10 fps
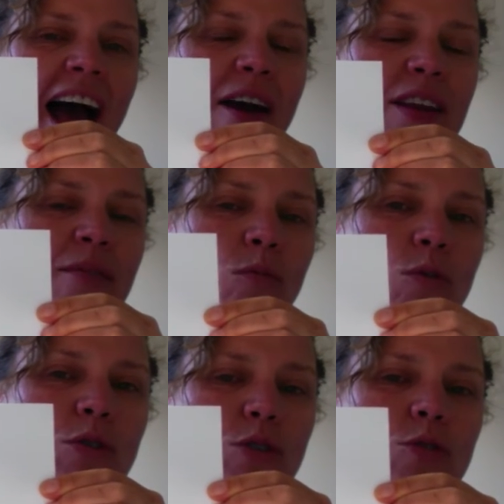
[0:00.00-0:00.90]
And in
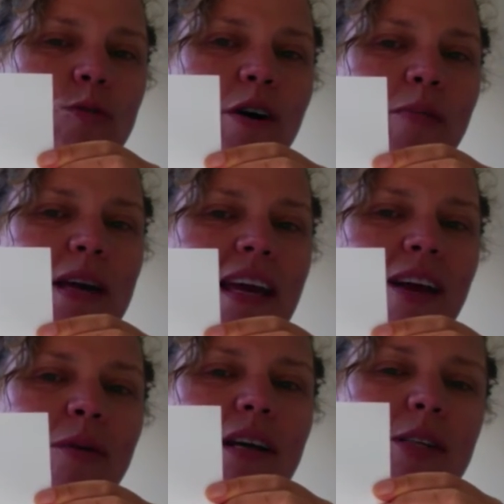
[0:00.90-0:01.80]
Warts and All
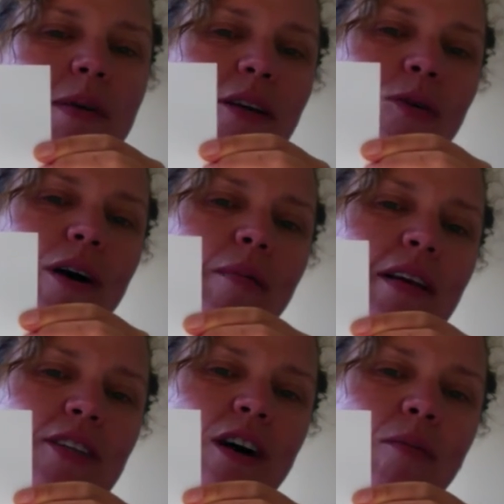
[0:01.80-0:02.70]
Wellbeing, we're going to spend quite a
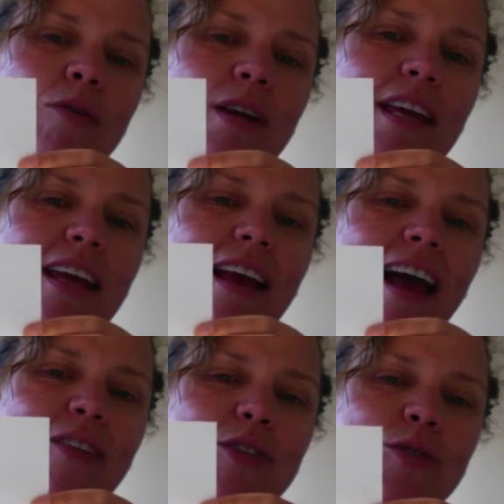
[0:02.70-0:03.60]
bit of time looking
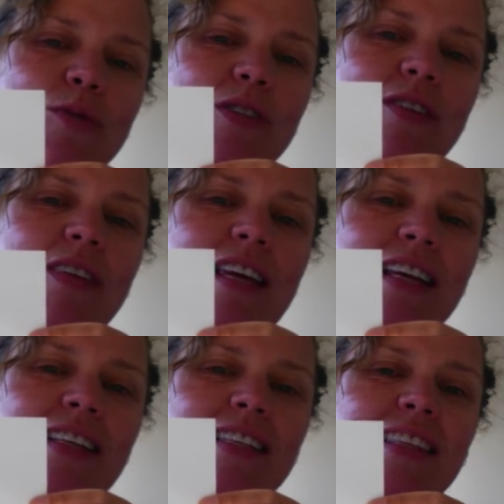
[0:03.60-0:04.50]
at the sorts of
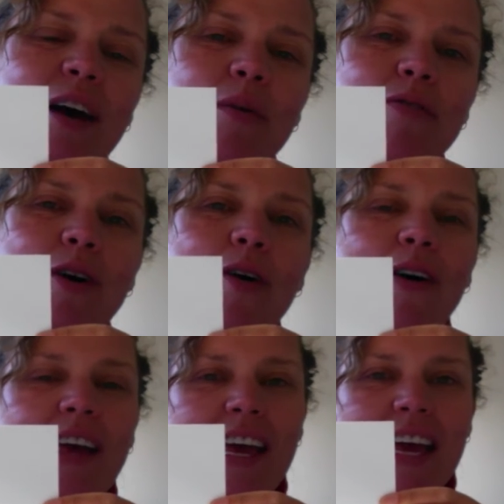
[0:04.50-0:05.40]
things that we've got